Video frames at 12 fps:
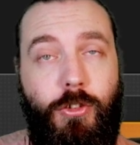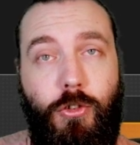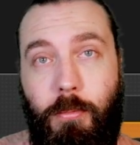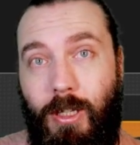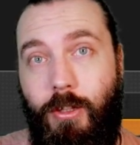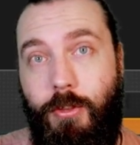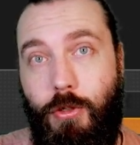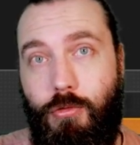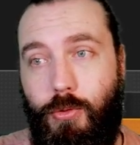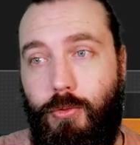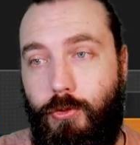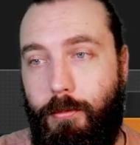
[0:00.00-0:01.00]
so pick the
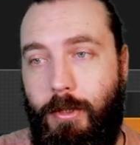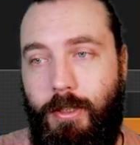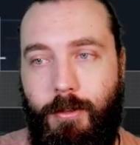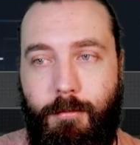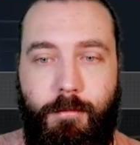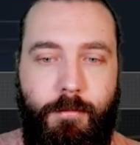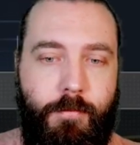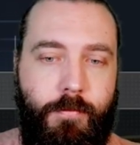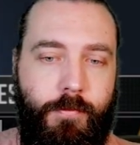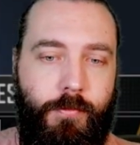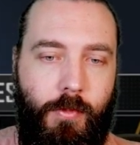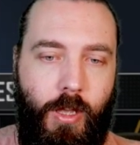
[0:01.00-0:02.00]
cruise speed.
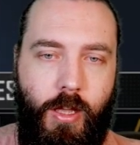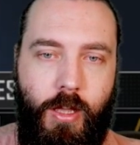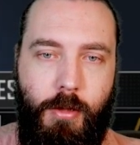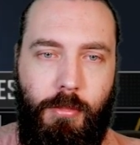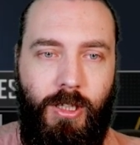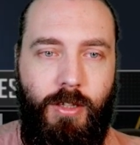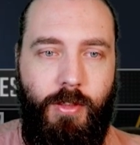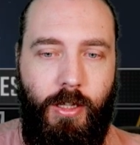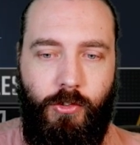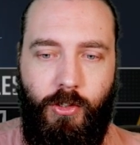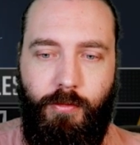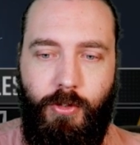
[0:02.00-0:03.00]
I believe
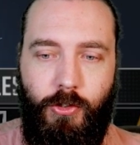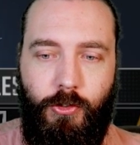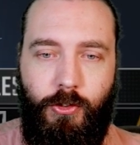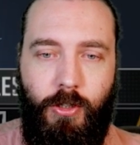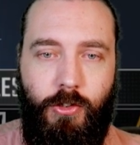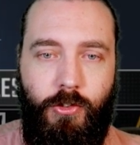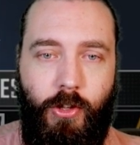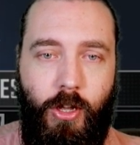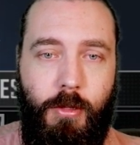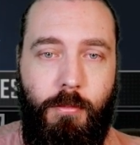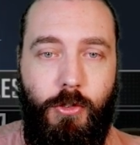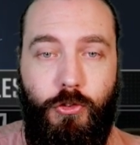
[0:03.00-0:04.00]
that's it for the siege
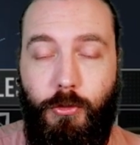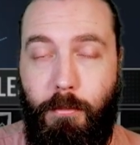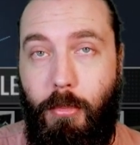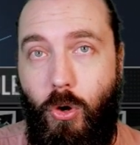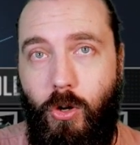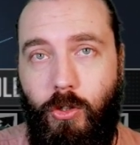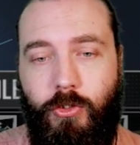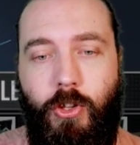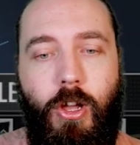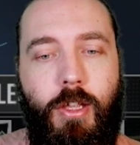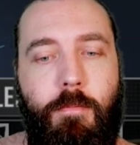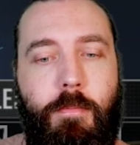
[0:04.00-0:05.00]
type. The support
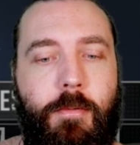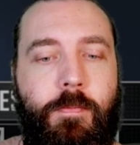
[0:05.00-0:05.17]
type,